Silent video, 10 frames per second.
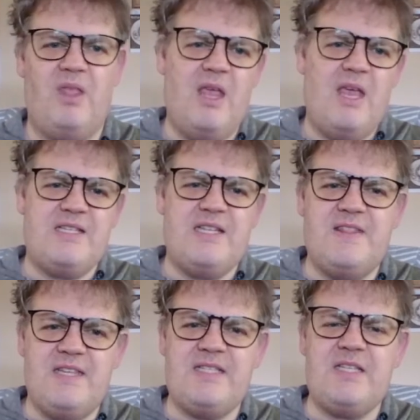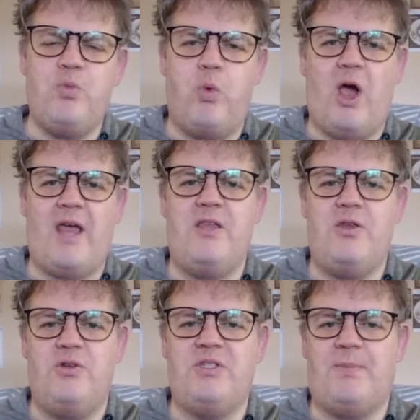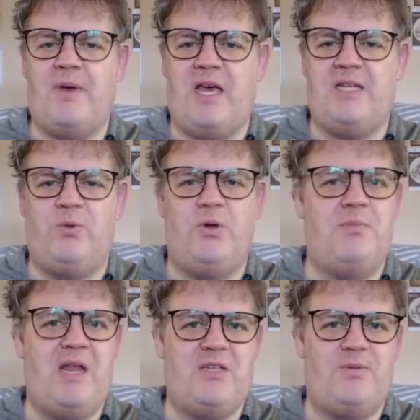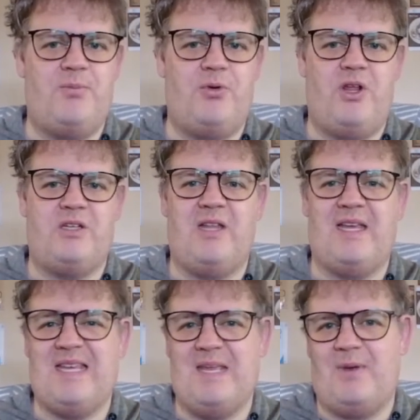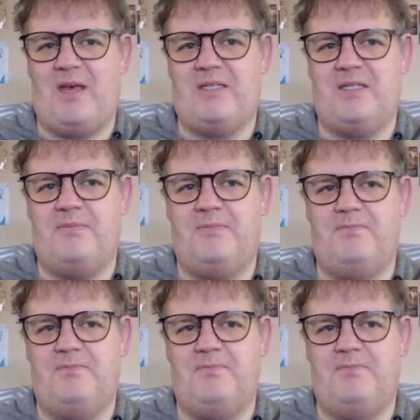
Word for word: See, this is why you use a password management product like KeePass.